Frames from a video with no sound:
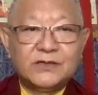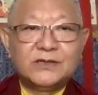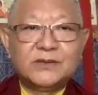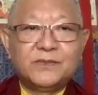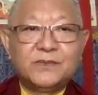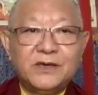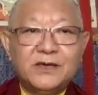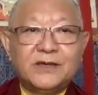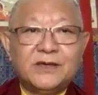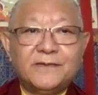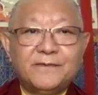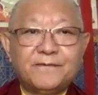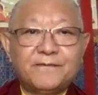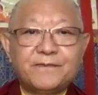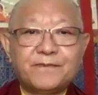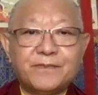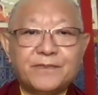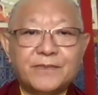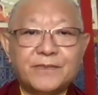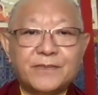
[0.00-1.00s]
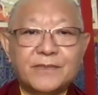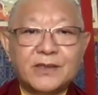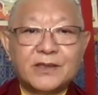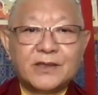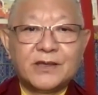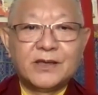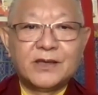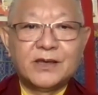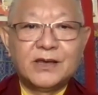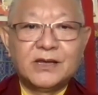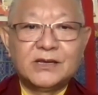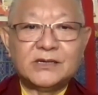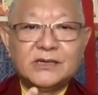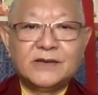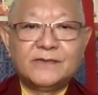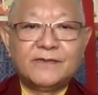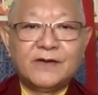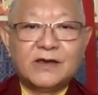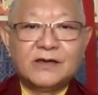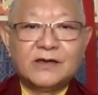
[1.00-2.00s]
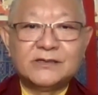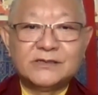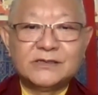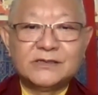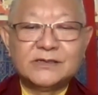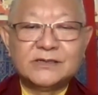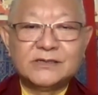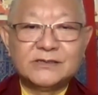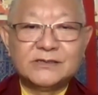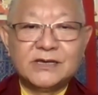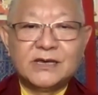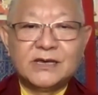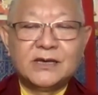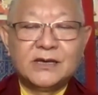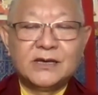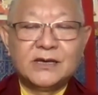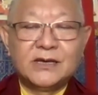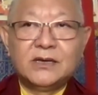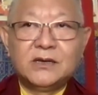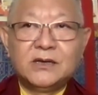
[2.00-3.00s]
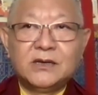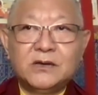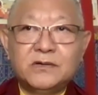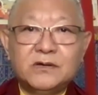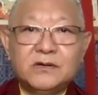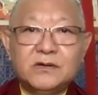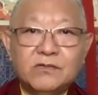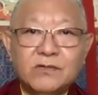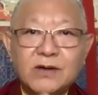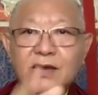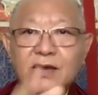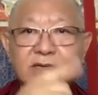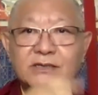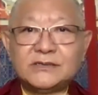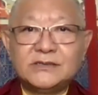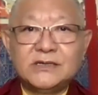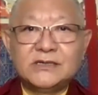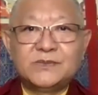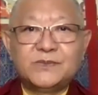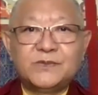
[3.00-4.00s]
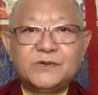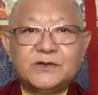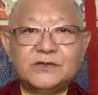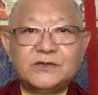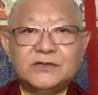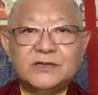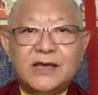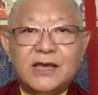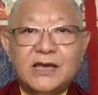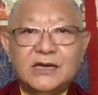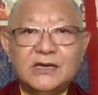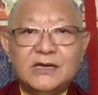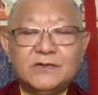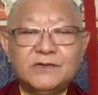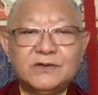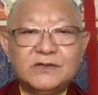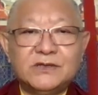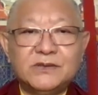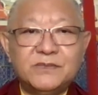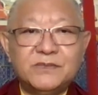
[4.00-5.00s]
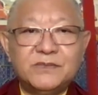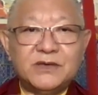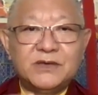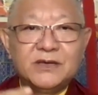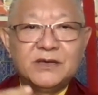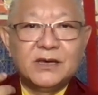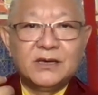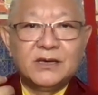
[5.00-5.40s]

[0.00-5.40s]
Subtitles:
with me, and if I say, well, why is this person angry with me?